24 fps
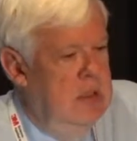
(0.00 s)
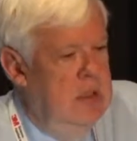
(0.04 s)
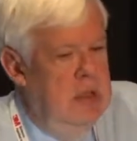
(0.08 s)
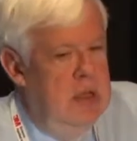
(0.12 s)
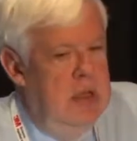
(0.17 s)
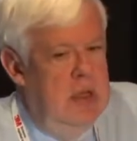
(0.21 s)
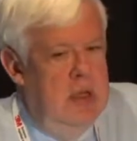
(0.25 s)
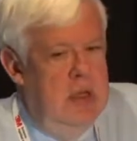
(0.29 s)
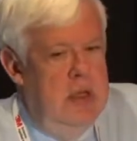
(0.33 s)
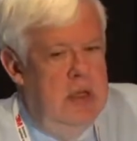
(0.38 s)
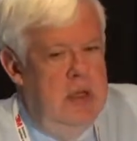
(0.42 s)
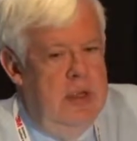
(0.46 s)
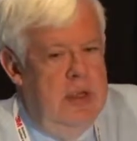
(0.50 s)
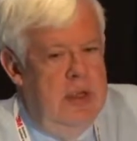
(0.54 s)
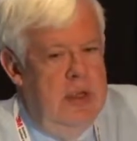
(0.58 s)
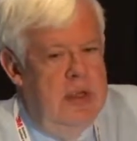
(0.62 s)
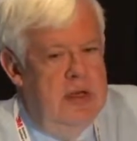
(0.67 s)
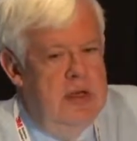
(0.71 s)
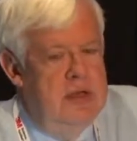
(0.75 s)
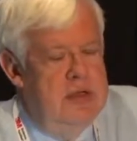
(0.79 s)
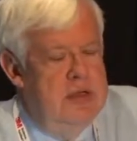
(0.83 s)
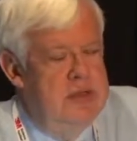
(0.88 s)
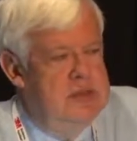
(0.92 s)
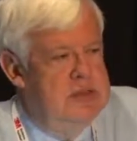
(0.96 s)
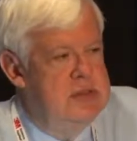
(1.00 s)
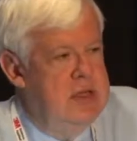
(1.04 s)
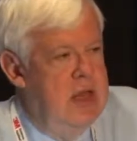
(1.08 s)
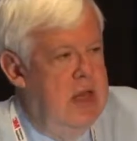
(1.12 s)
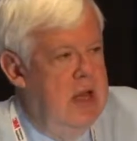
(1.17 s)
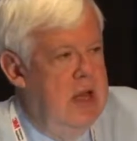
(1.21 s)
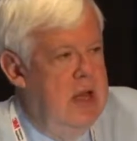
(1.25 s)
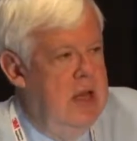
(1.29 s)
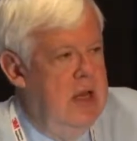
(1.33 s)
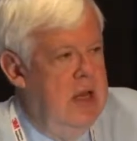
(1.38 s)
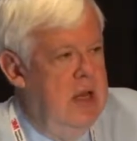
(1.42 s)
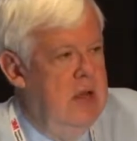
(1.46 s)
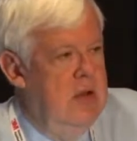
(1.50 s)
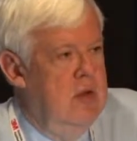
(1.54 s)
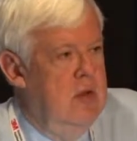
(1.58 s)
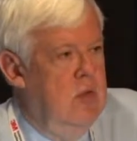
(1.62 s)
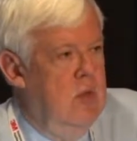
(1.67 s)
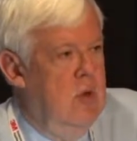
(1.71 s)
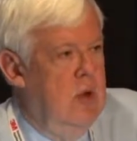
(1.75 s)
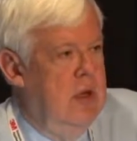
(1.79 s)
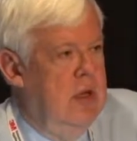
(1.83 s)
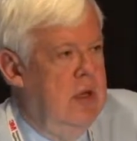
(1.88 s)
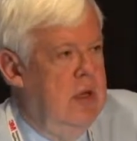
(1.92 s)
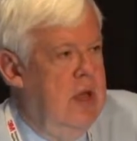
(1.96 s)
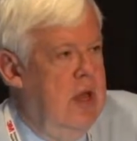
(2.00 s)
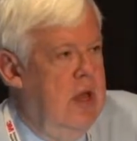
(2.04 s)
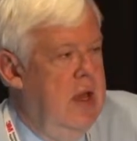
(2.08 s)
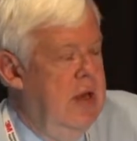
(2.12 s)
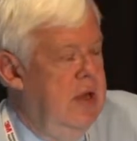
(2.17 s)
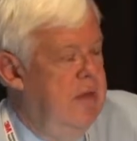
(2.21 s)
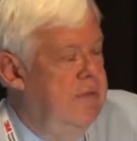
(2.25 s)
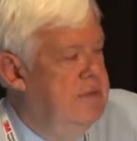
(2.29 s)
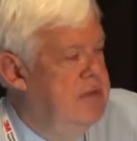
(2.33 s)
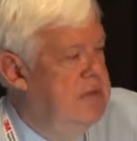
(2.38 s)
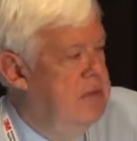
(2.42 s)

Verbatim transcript: uh, in deciding what kind of